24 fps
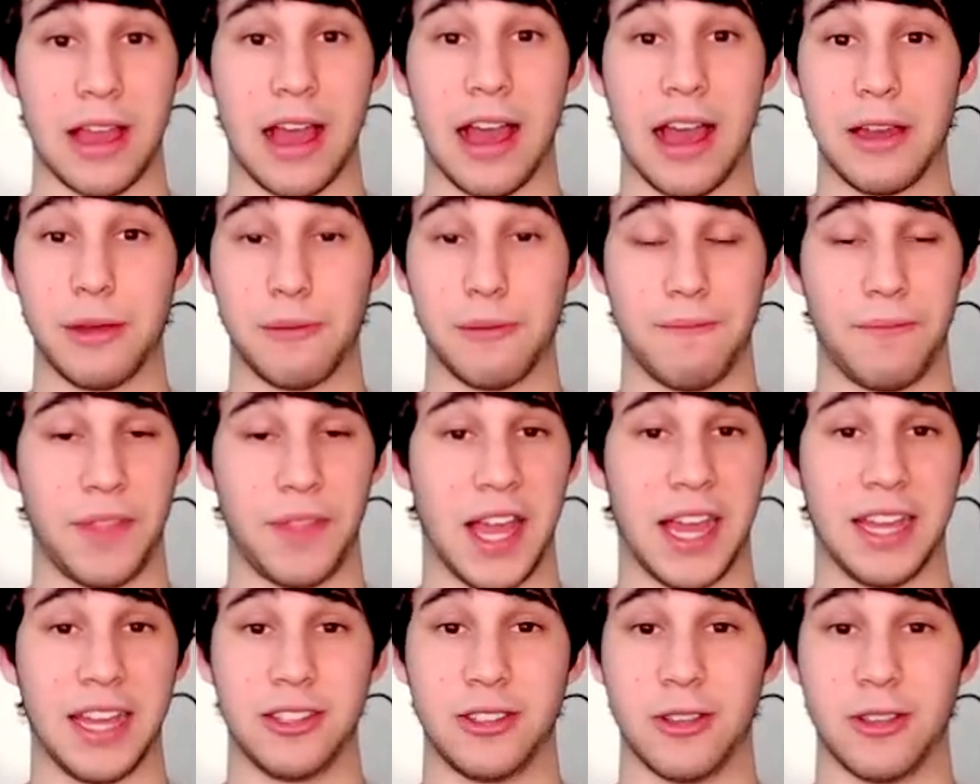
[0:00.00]

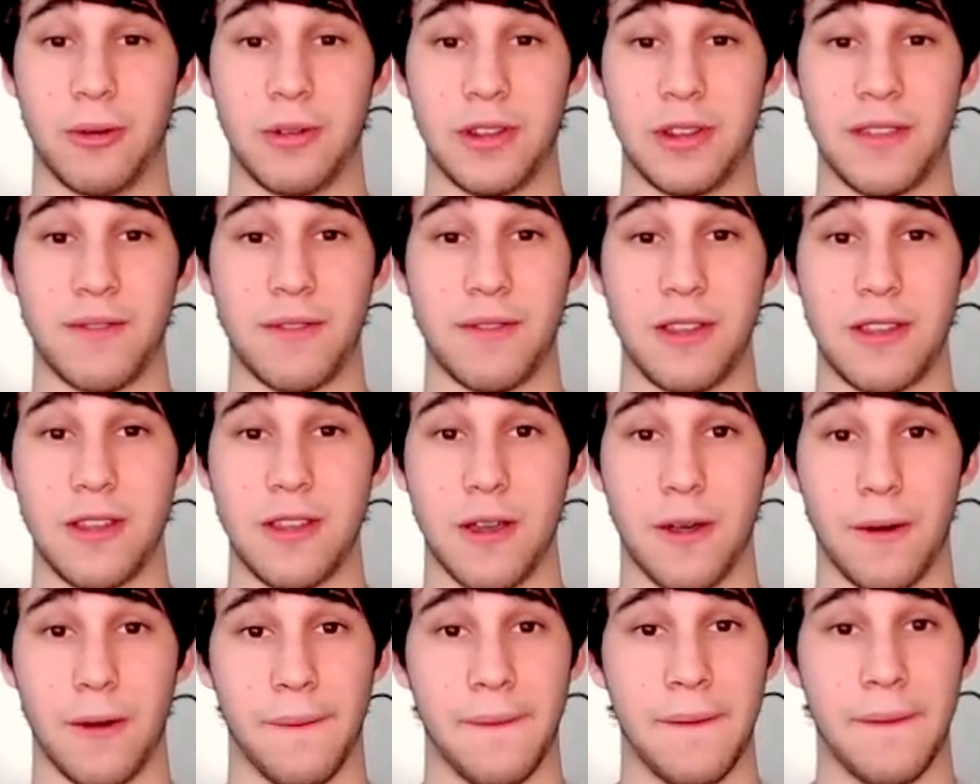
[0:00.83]
I don't even
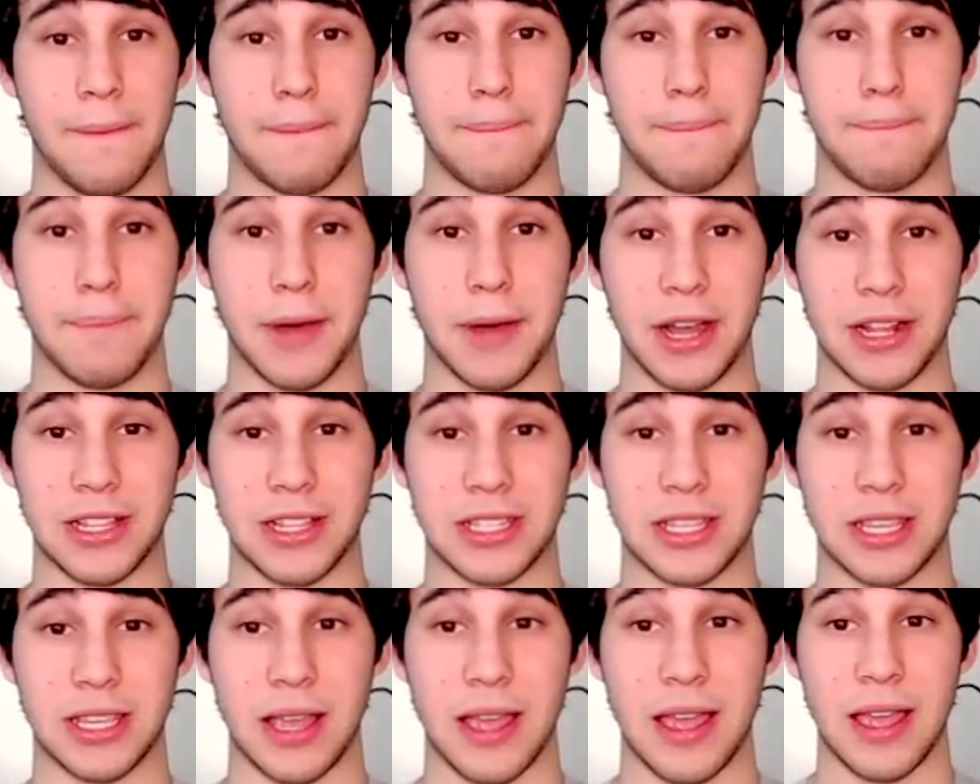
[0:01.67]
know.
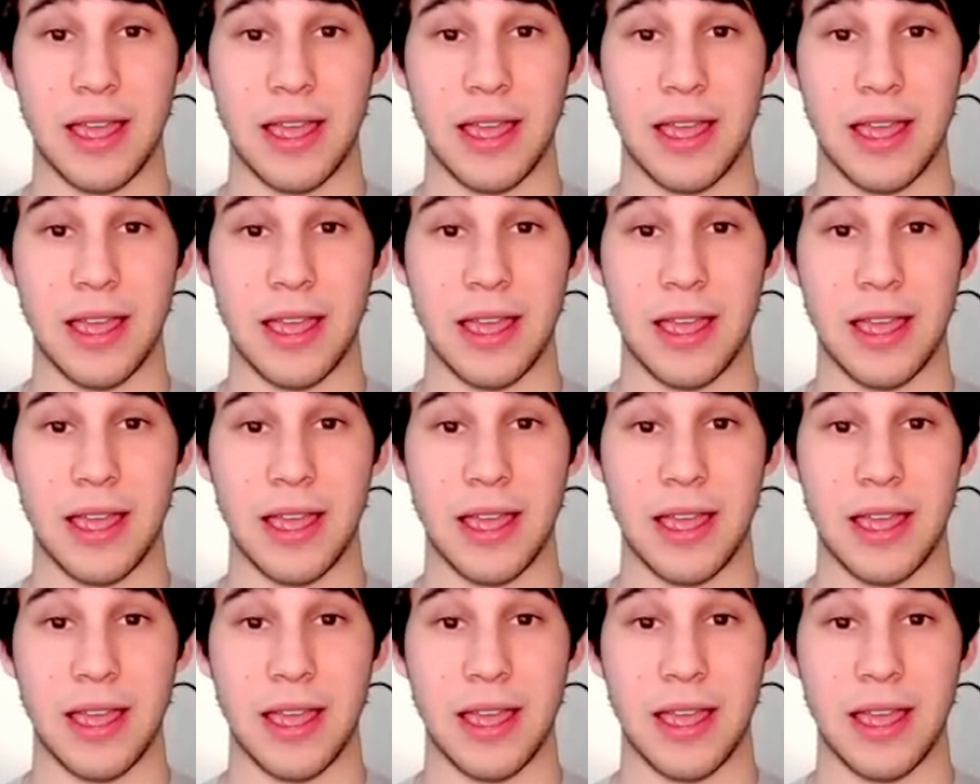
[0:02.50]
But